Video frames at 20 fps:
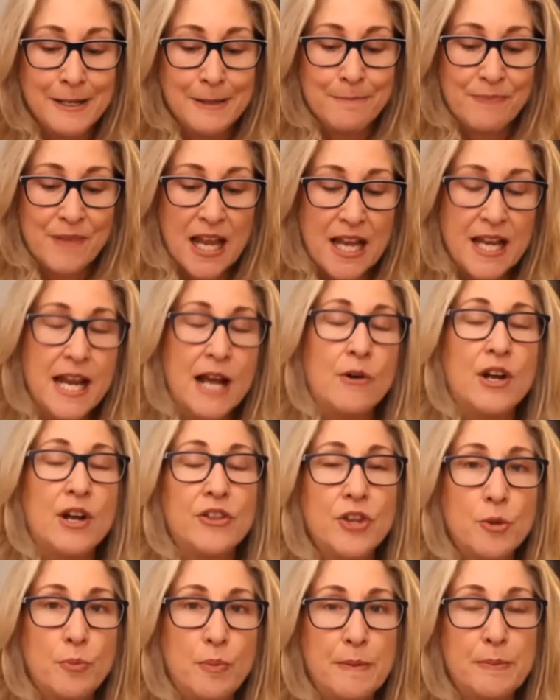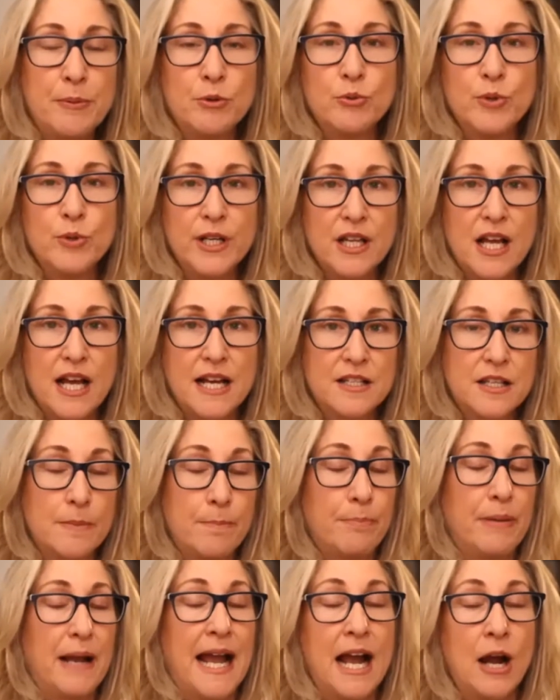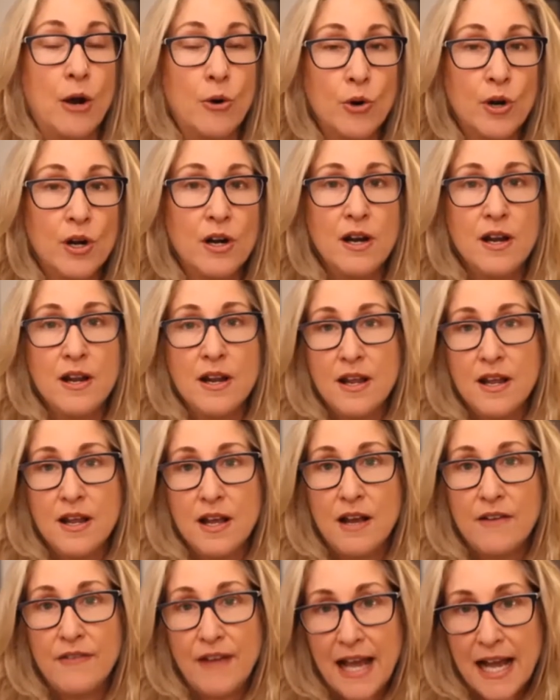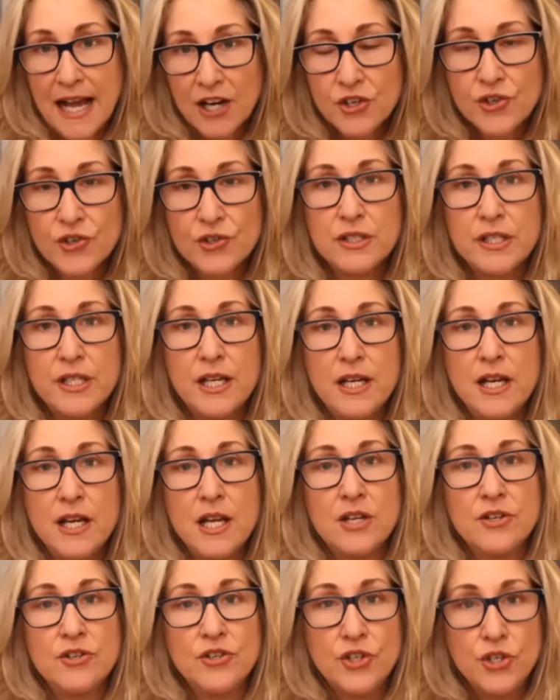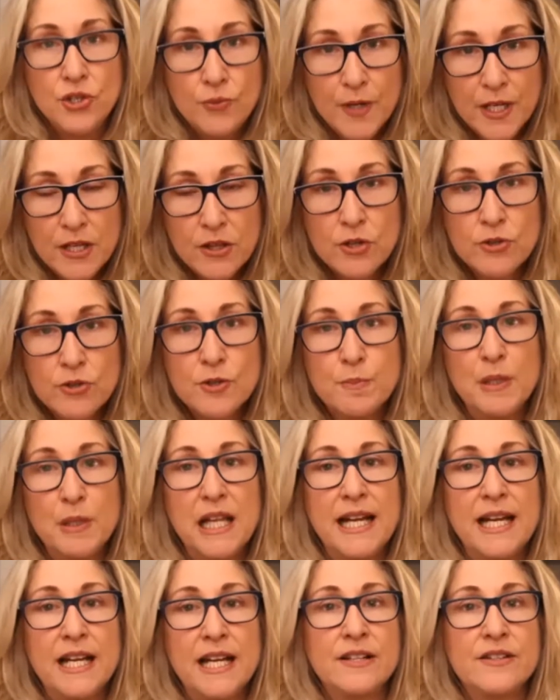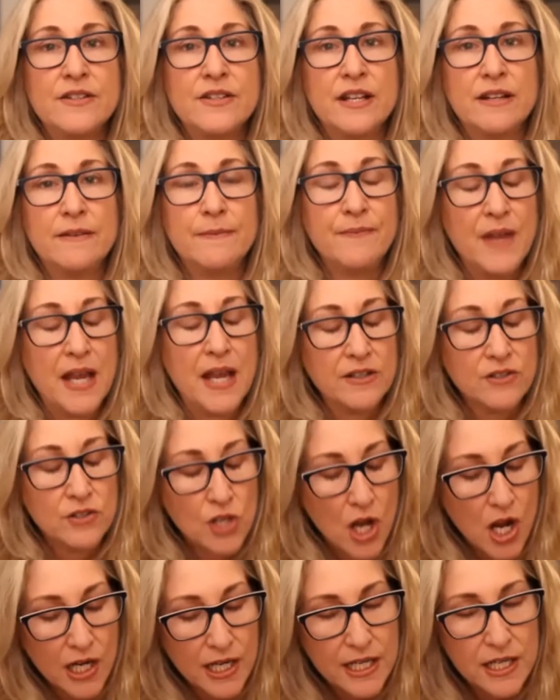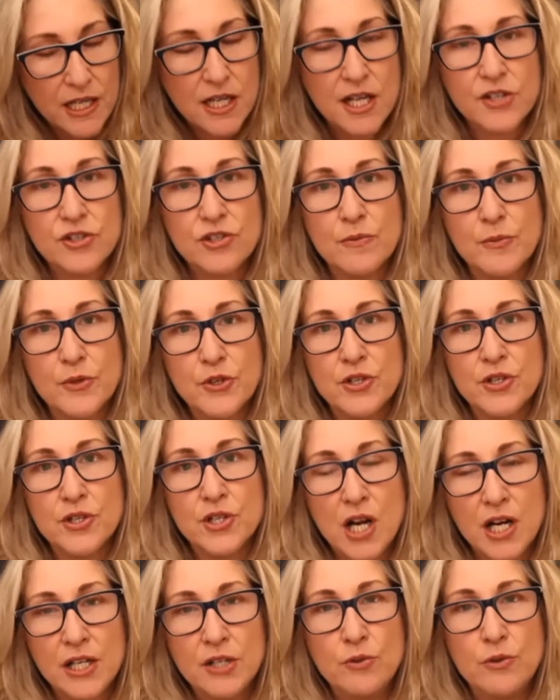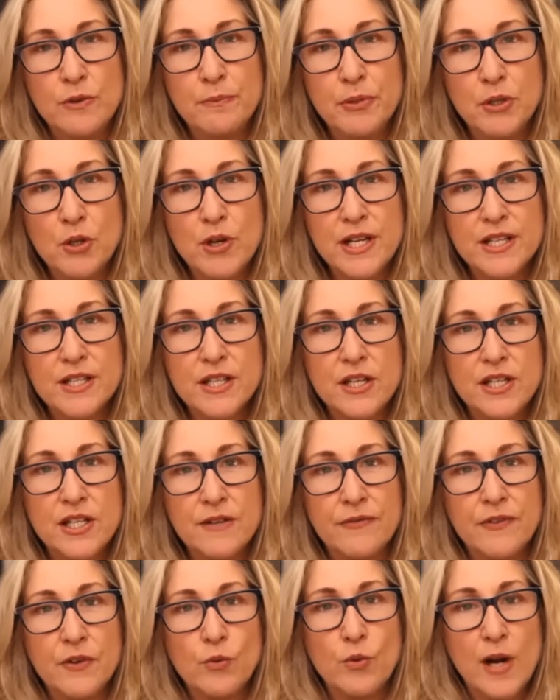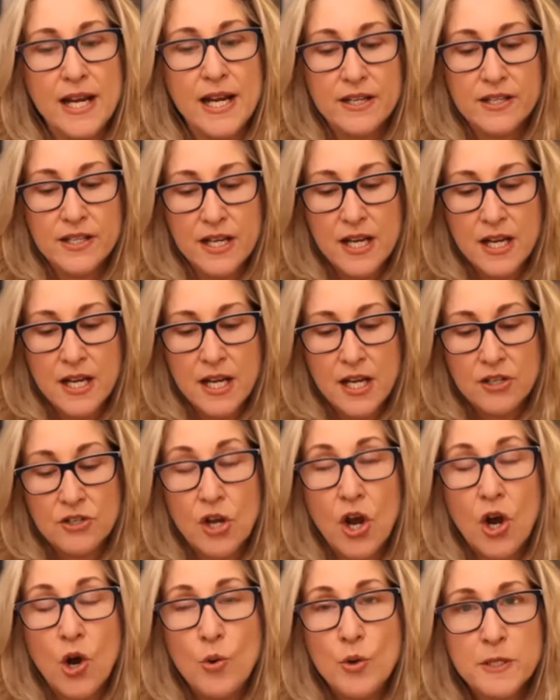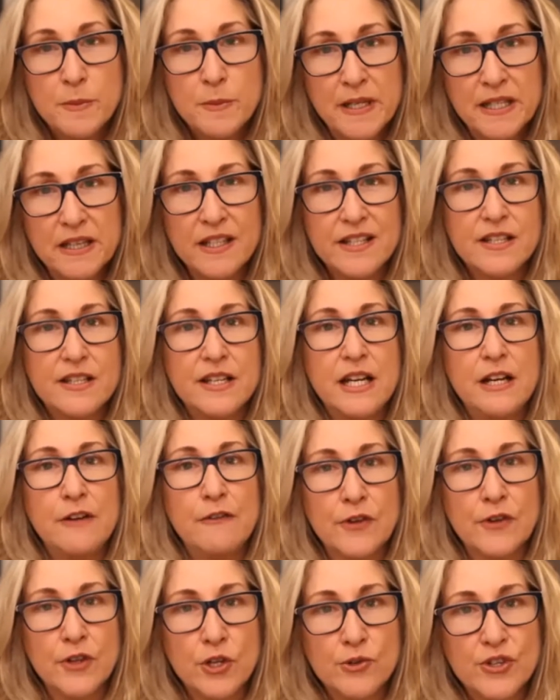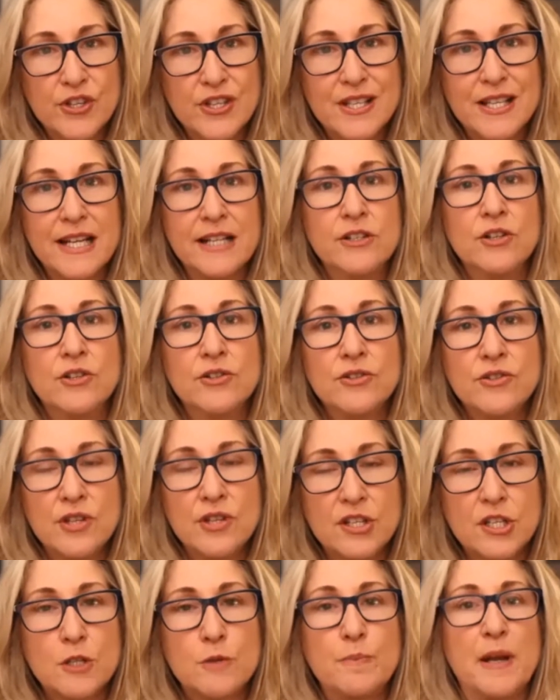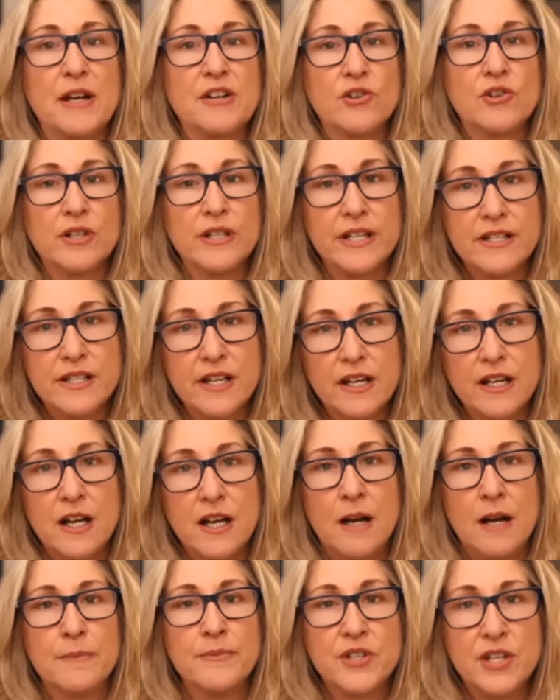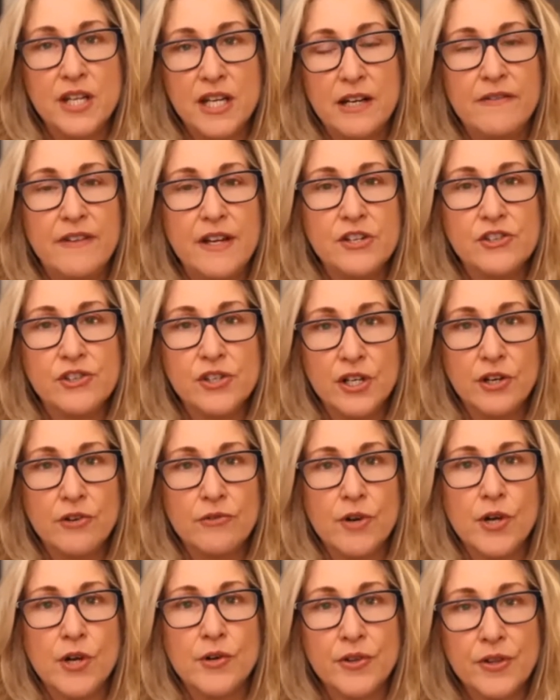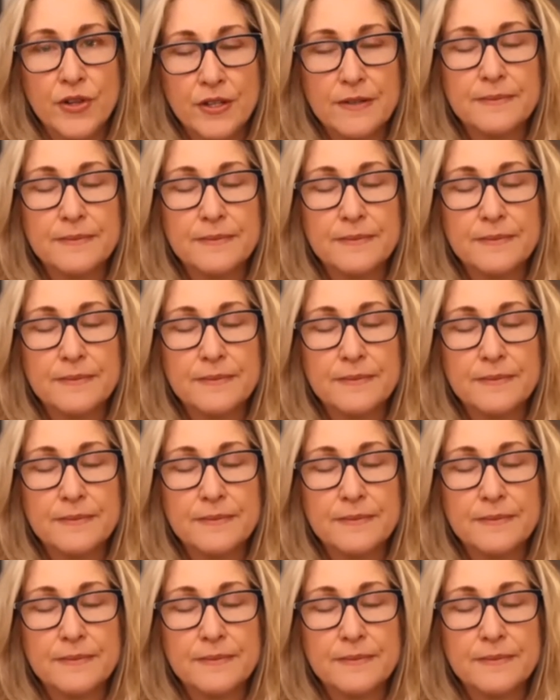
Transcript: And now I think people realize the power of actually doing those plans and talking to customers and talking to employees in different ways, to always be listening for those signals, especially as it comes to innovation and growth.